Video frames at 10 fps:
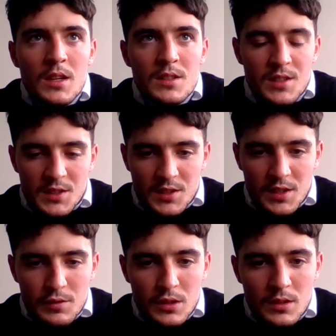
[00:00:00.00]
6,
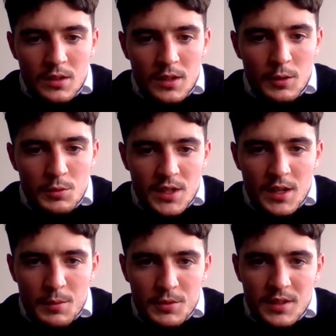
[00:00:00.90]
7, and I was
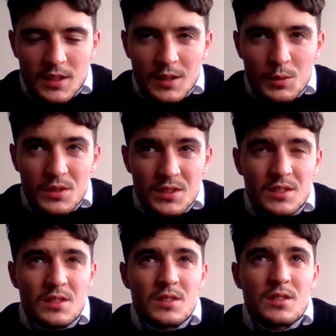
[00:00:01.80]
there up until I
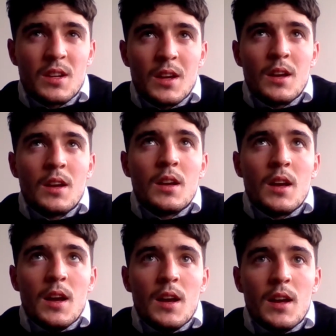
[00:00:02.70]
was
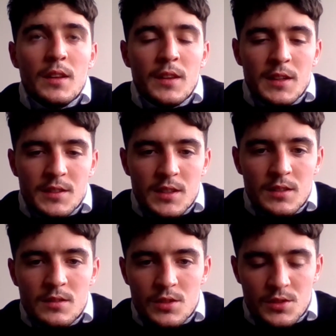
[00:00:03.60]

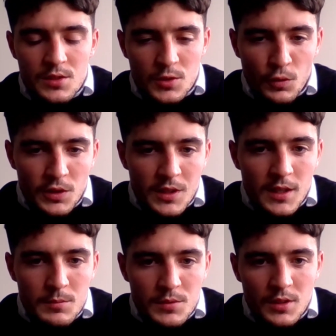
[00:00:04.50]
19, just as COVID
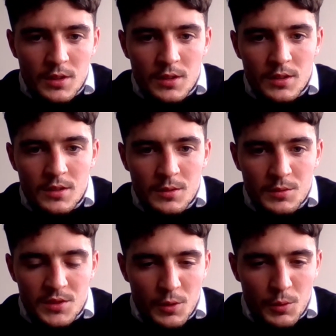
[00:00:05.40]
came, so I was
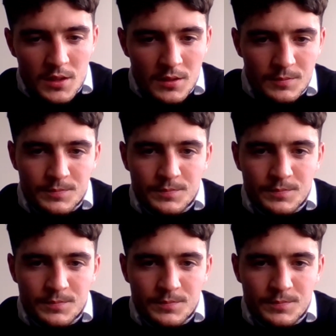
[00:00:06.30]
there a while.